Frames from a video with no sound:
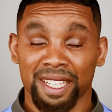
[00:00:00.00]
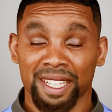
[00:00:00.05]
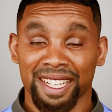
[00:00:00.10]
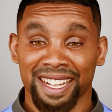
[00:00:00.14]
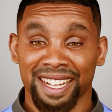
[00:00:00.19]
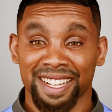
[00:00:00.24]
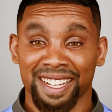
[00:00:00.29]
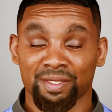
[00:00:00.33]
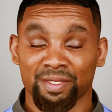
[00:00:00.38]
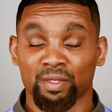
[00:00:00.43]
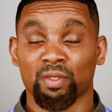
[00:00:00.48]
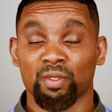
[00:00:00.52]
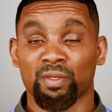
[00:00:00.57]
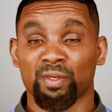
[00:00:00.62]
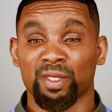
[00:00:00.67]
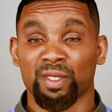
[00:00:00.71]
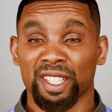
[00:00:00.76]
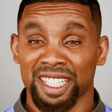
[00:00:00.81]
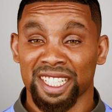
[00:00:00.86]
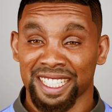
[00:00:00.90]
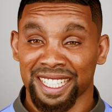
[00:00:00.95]
but guys, do
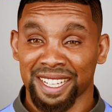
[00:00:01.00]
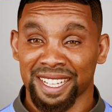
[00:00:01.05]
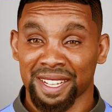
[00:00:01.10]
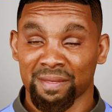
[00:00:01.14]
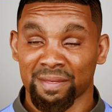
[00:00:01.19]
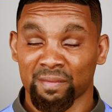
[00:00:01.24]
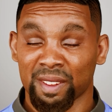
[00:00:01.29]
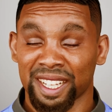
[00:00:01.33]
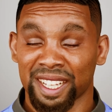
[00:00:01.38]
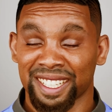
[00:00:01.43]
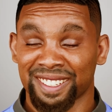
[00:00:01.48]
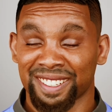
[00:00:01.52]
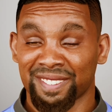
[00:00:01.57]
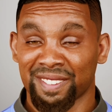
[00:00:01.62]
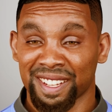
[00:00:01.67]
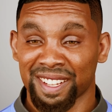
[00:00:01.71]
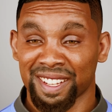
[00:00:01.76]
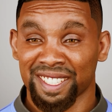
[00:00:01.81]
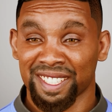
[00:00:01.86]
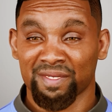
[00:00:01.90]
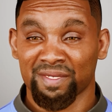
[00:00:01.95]
you see what's
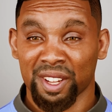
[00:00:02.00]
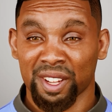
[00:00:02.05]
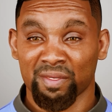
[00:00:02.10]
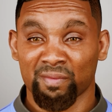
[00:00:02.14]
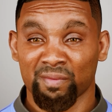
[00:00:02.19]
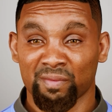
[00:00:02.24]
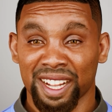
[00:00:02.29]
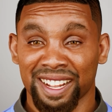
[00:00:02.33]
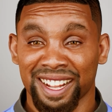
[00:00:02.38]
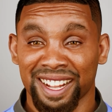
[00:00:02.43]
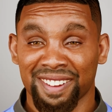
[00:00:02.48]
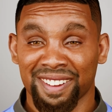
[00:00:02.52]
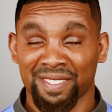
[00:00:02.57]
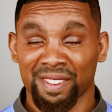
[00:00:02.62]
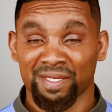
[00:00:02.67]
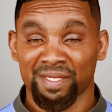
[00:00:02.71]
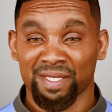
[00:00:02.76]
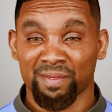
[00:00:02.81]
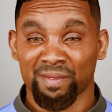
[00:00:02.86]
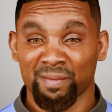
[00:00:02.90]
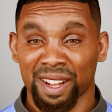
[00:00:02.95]
on the screen right now?
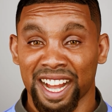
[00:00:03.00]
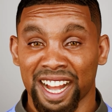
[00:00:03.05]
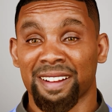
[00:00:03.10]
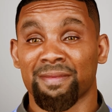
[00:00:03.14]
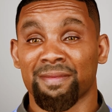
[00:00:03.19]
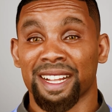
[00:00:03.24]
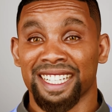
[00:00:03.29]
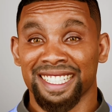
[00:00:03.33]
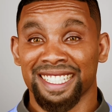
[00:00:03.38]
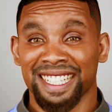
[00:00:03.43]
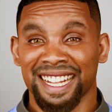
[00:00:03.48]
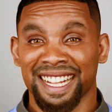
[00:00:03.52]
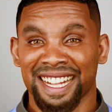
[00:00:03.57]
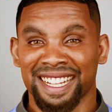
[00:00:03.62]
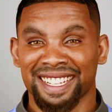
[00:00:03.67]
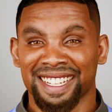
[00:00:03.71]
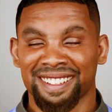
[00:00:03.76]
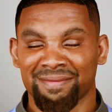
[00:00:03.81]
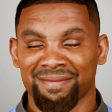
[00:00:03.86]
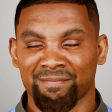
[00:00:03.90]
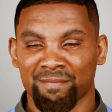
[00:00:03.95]
Do you know why I'm
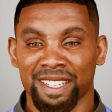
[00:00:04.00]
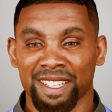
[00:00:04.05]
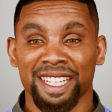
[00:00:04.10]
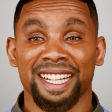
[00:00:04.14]
excited?